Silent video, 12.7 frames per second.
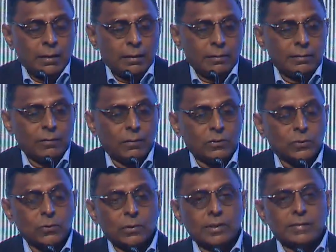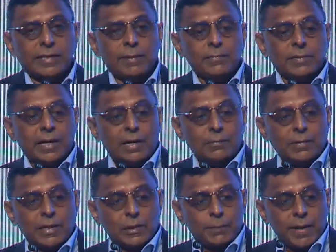We also, at the same time,
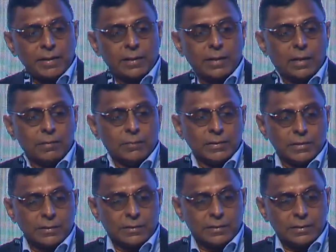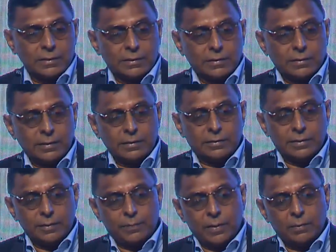expanded our businesses in
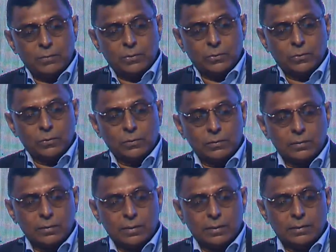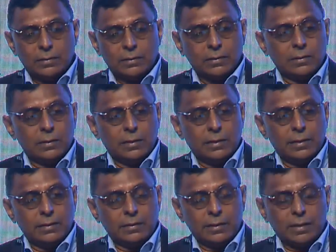Sri Perumbudur,
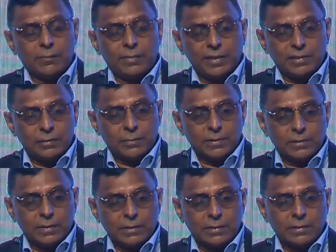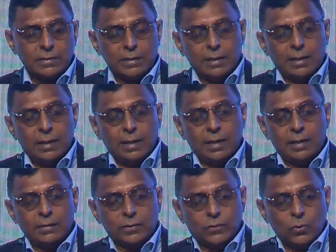in the abrasive business, and
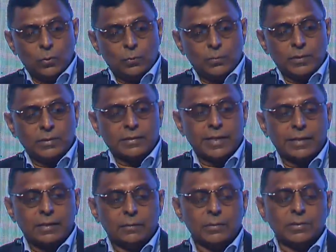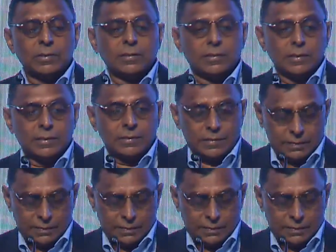in the tubes and cycle businesses.